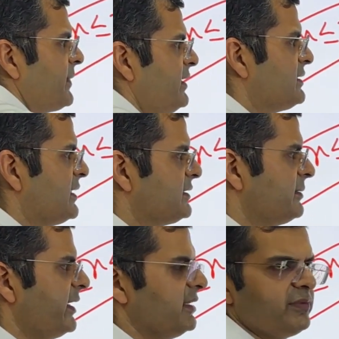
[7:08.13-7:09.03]
P is less
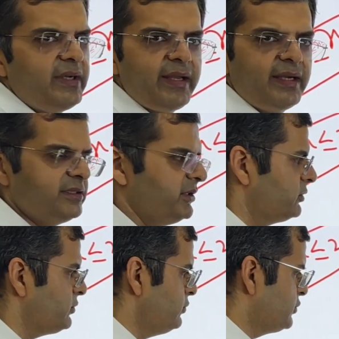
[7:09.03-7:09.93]
than minus 1, I get
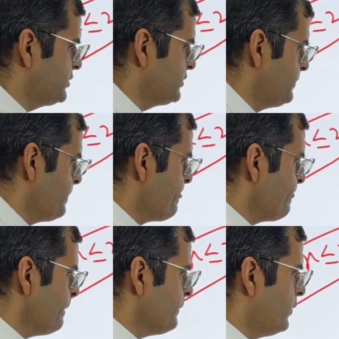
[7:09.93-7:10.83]
0 solutions.
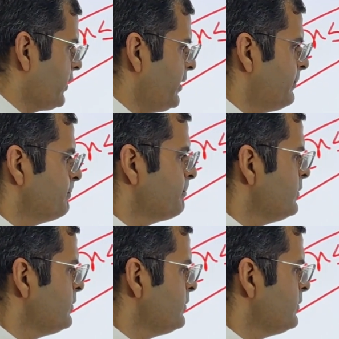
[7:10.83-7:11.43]
Okay.